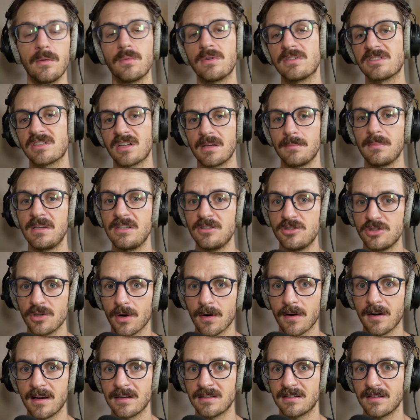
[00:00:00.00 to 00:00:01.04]
which can be
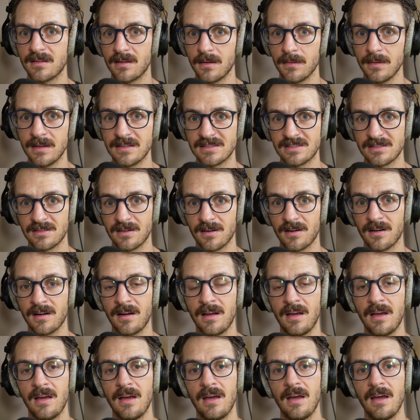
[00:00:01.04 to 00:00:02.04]
jarring to the listener.